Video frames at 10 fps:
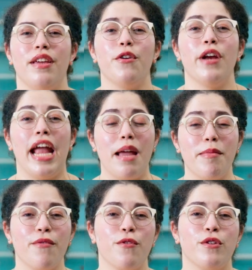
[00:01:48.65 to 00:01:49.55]
If you're
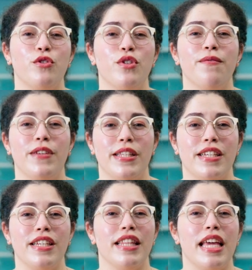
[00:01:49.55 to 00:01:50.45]
aiming for a student
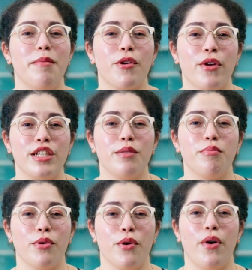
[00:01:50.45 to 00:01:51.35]
visa, the Immigration
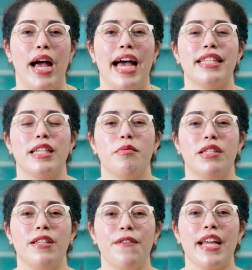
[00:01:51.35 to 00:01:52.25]
Bureau has a
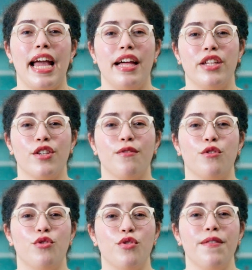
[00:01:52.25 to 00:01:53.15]
specific calendar for
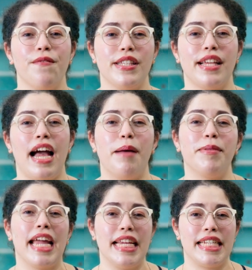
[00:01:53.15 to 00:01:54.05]
student visa
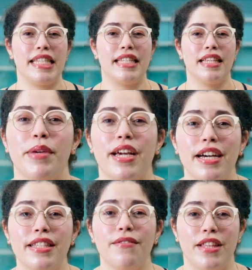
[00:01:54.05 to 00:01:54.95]
applications.
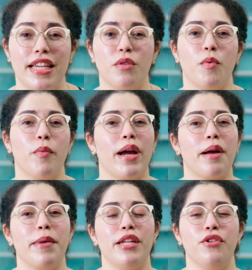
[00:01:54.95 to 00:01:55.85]
Because of this, we
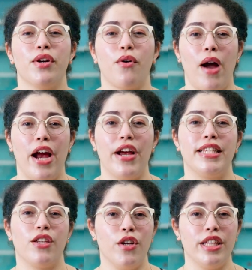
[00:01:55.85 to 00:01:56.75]
recommend you inquire
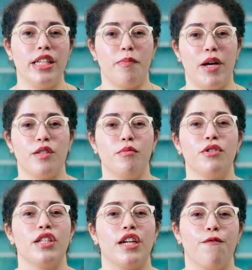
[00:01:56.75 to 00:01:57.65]
as early as possible
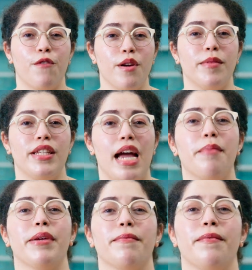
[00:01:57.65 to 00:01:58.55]
to confirm the
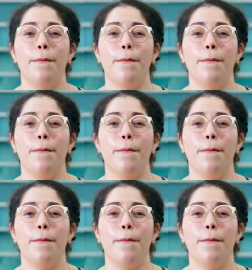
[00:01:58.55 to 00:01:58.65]
timing.